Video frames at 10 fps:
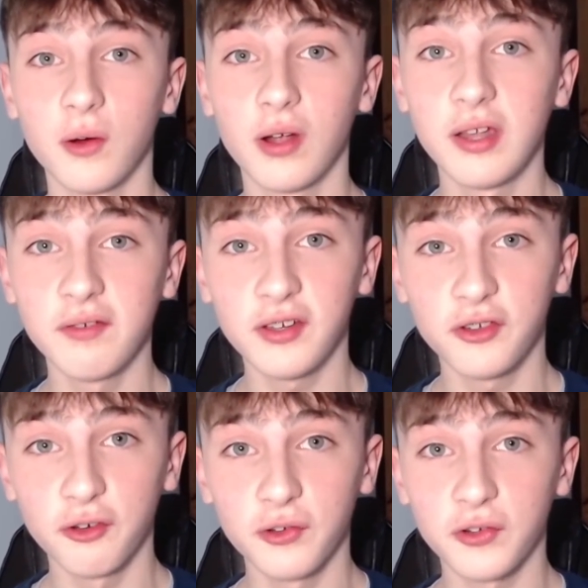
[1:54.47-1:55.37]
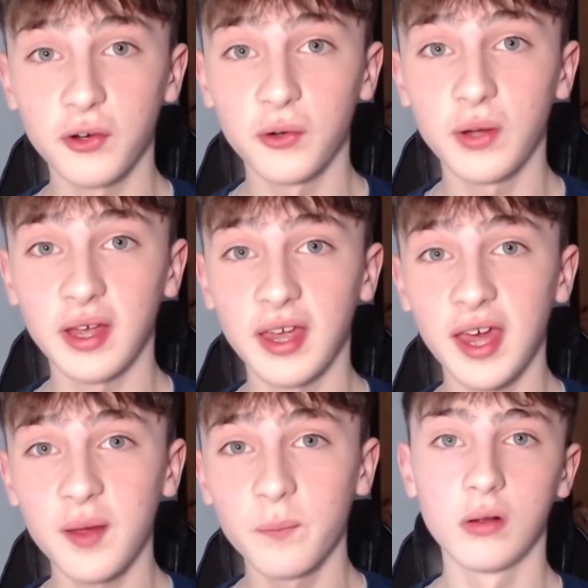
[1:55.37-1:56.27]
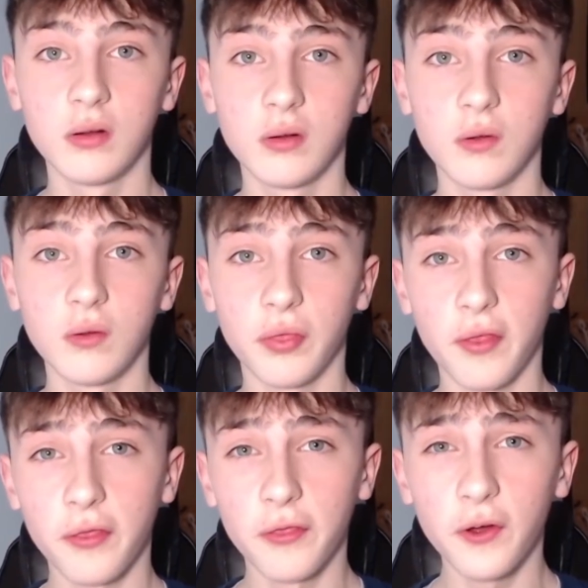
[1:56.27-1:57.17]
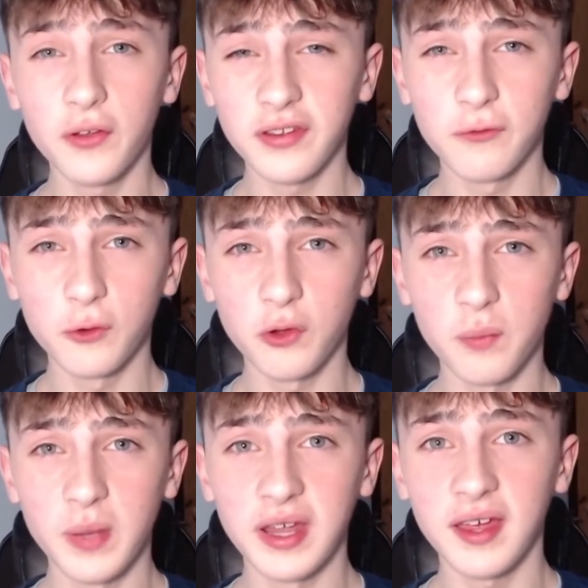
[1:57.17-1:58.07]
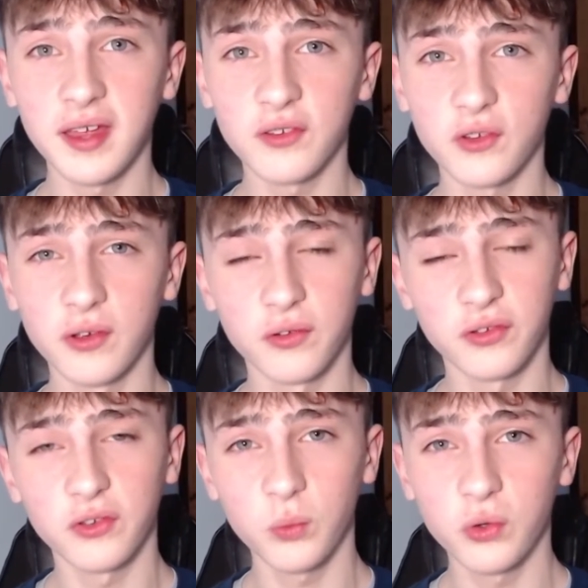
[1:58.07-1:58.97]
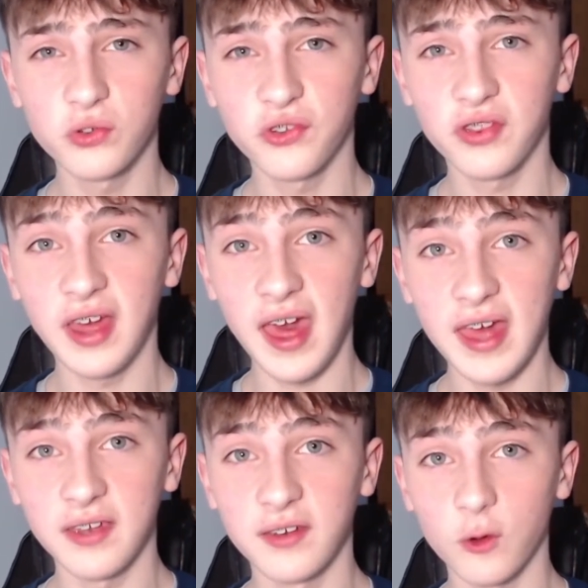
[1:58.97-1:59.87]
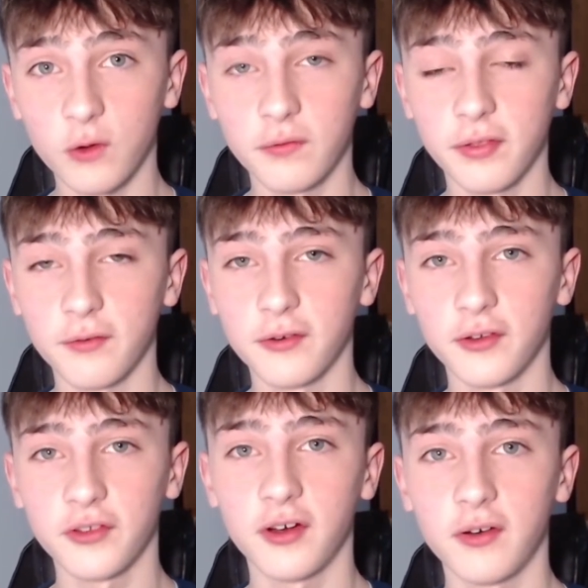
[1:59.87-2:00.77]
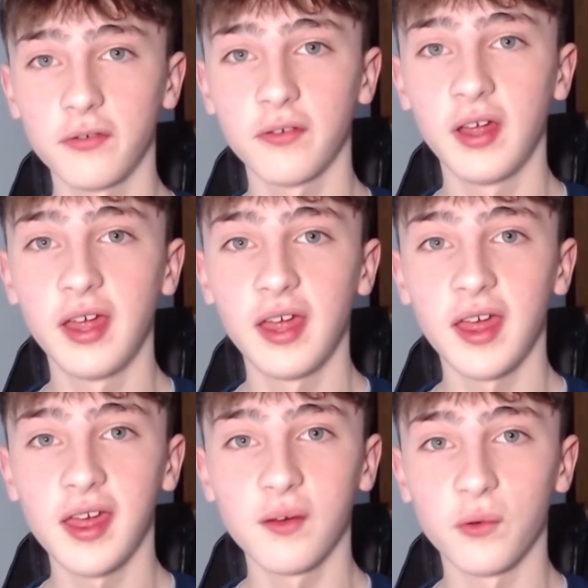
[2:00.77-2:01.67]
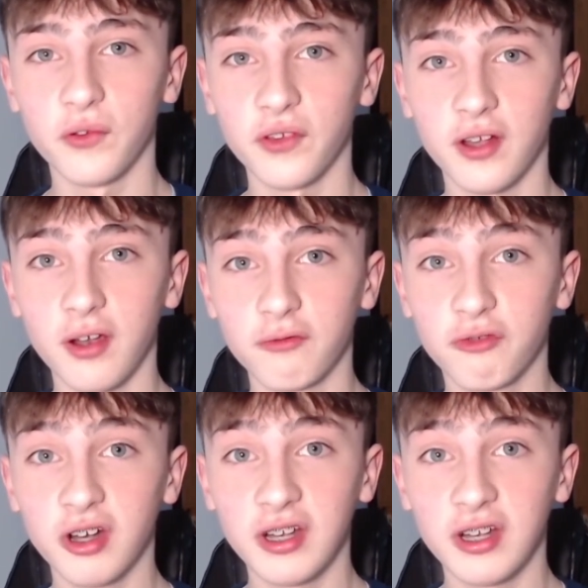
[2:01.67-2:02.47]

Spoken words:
Olivier Giroud's goal, it came on the 34th minute, so it was towards the end of the first half. It was a really